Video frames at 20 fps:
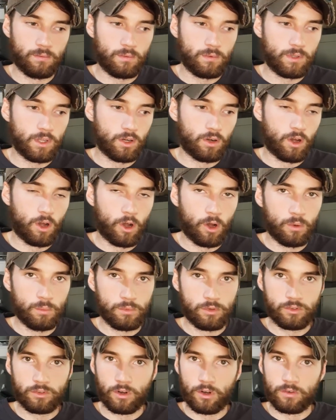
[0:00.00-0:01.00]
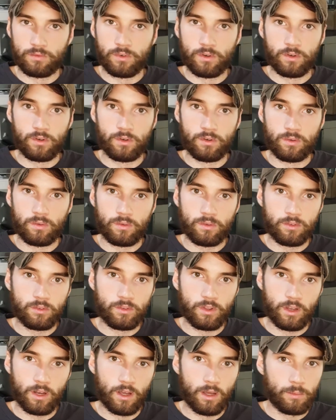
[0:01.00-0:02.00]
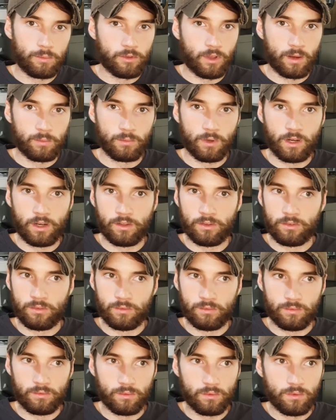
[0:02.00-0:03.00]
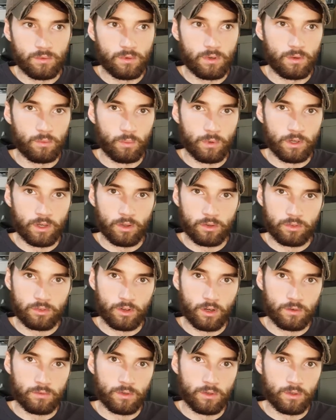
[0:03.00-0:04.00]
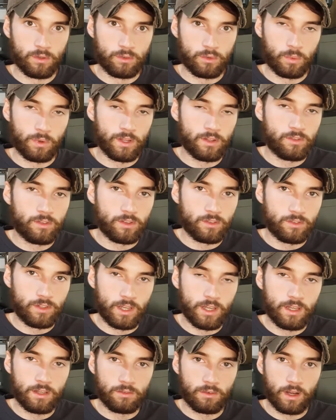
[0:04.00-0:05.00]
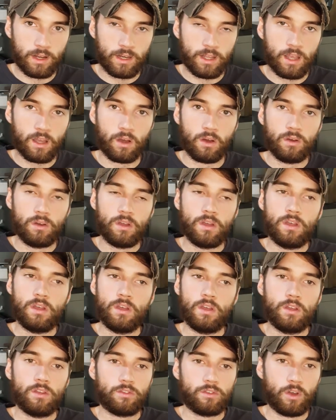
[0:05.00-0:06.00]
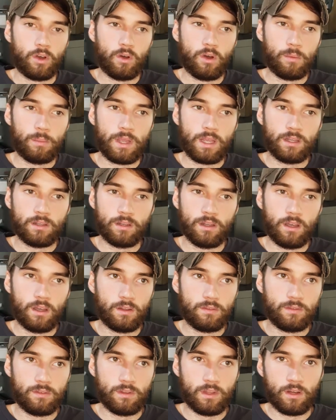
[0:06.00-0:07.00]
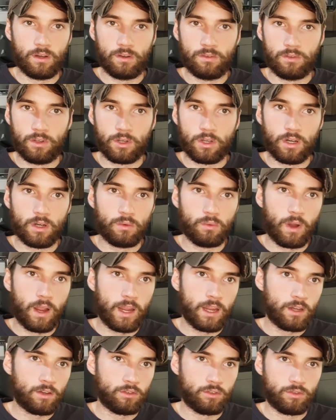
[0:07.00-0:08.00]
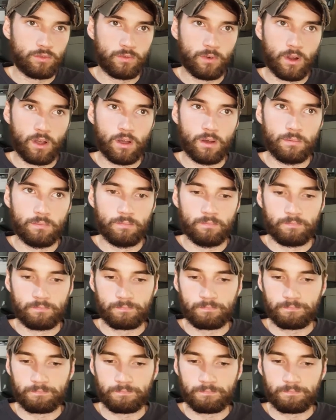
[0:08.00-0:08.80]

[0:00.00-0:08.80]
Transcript: you know, home server setups. I'm running Windows Server 2016 right now. So, I mean, they're going to range from